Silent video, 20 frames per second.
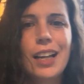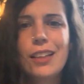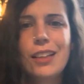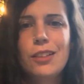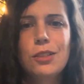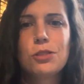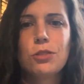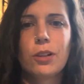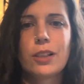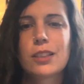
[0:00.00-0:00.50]

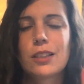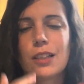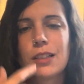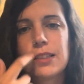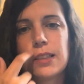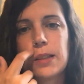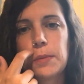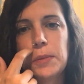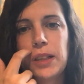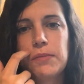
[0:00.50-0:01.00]
use soy sauce
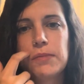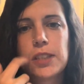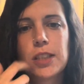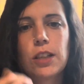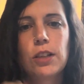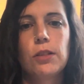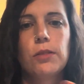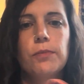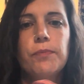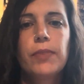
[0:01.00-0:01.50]
sometimes
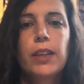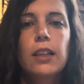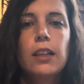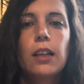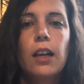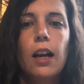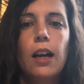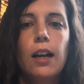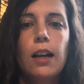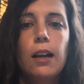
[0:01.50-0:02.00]
too.
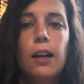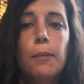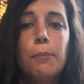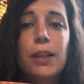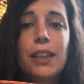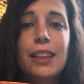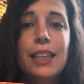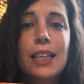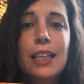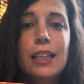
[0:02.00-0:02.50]

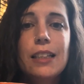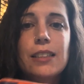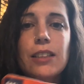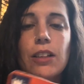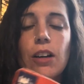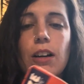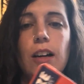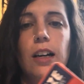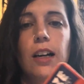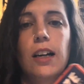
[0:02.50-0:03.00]
But these
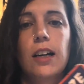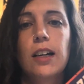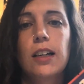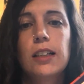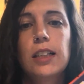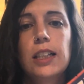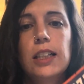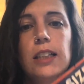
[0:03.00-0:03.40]
are,